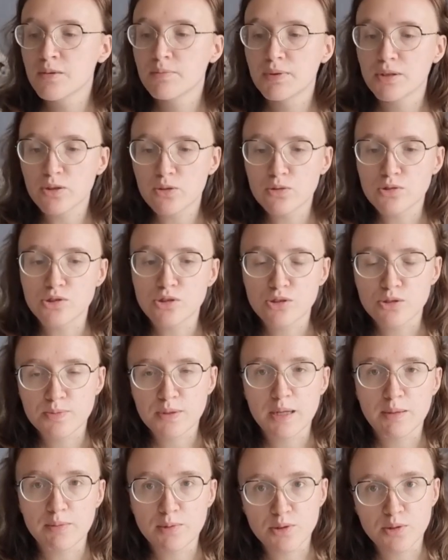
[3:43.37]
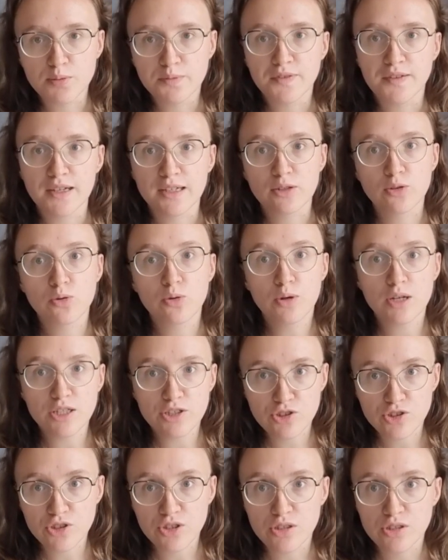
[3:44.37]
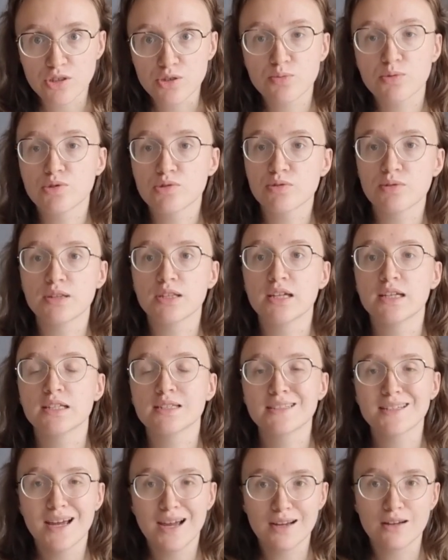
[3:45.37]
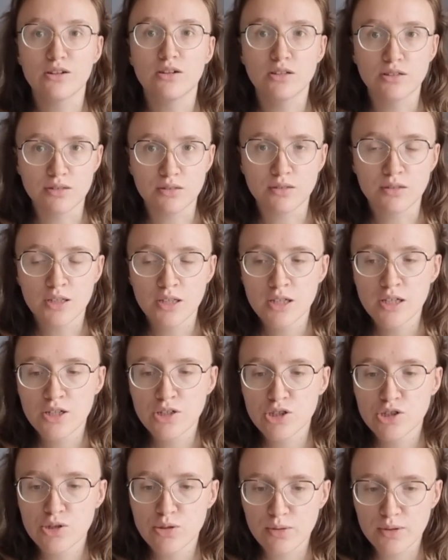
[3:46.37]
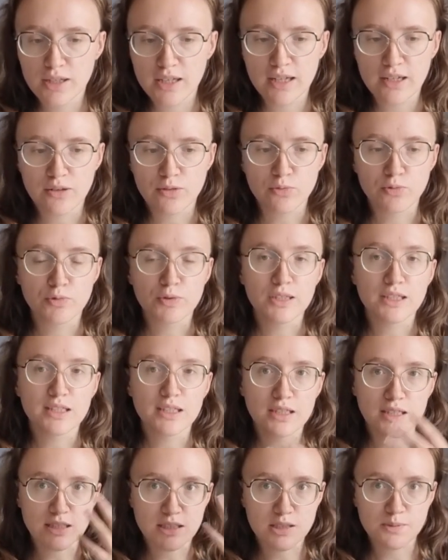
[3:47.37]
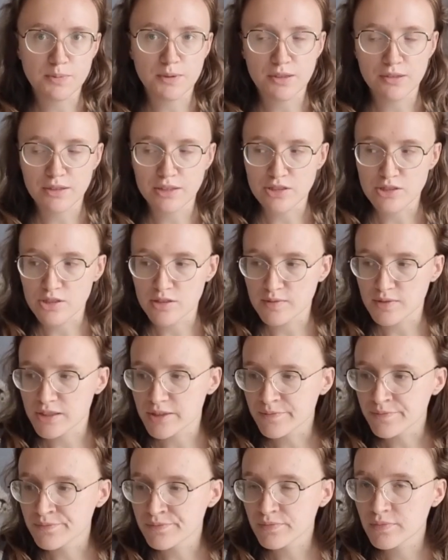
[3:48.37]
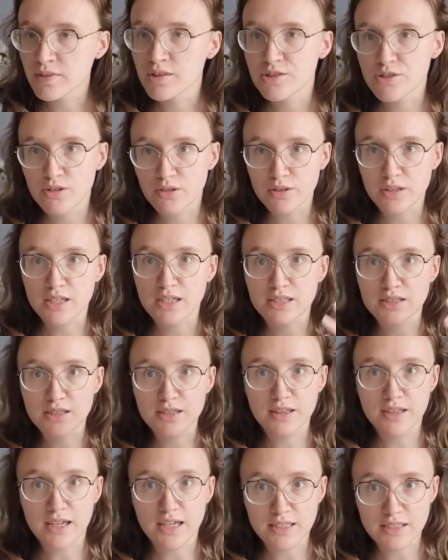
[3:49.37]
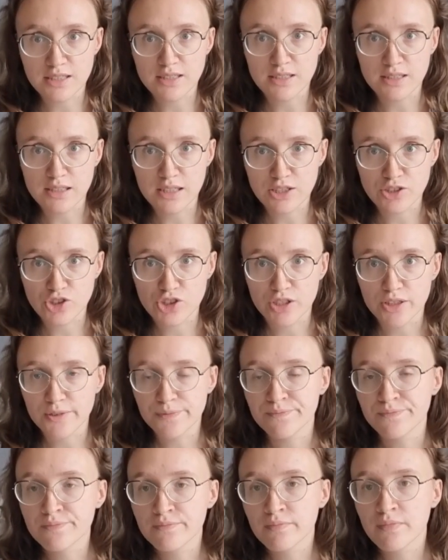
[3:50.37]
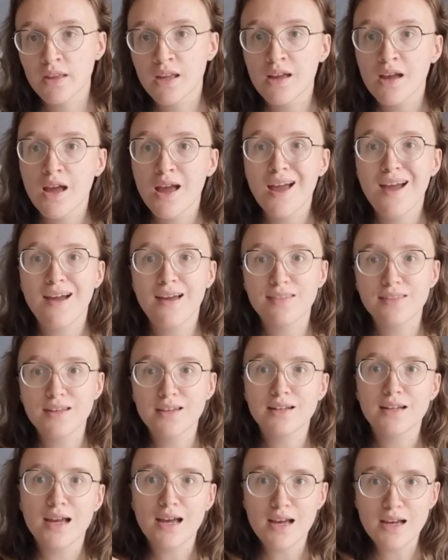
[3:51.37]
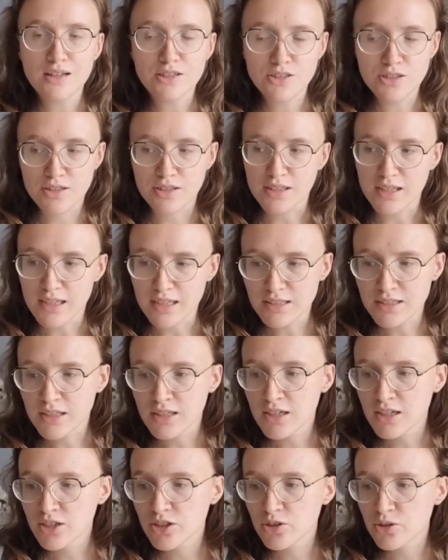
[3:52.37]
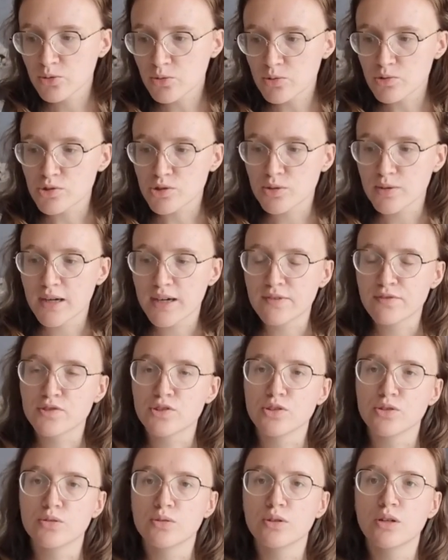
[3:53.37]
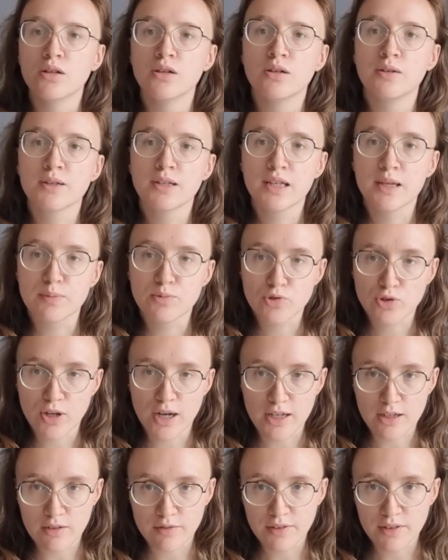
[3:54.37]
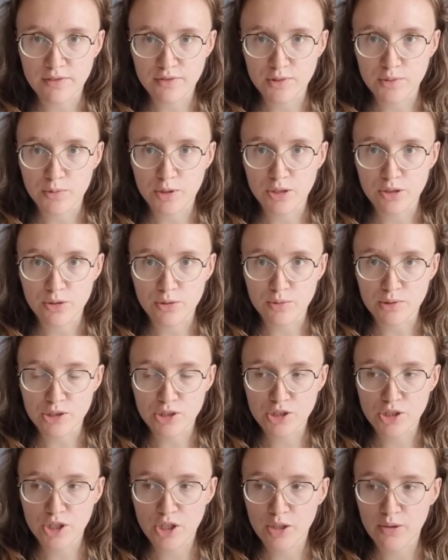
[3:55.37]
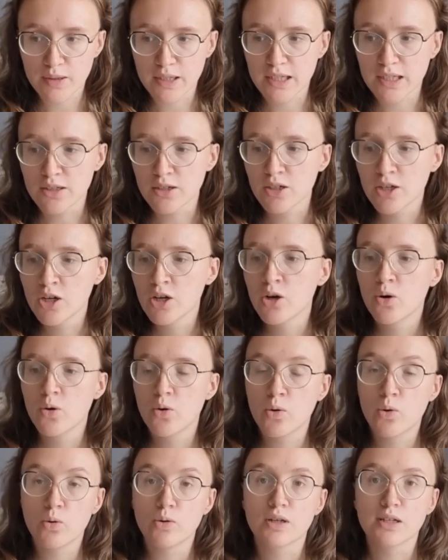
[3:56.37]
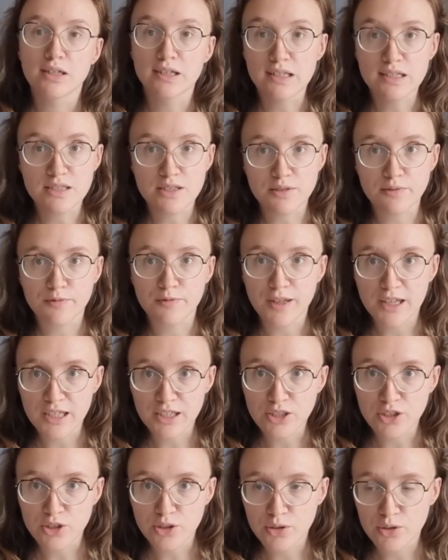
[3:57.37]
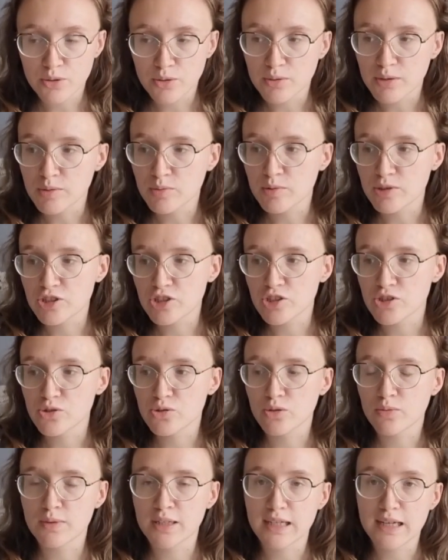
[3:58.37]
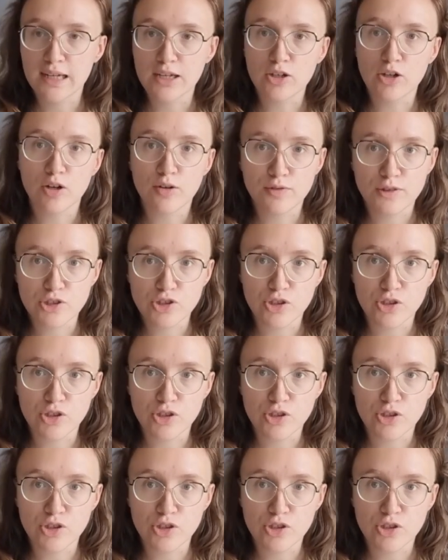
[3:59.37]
but also to be able to provide questions which would then tack on to their reading experience of it. So there's that as a nutshell. And then add to that, you also have to keep track of everyone who is going, organize the venue, which is normally a coffee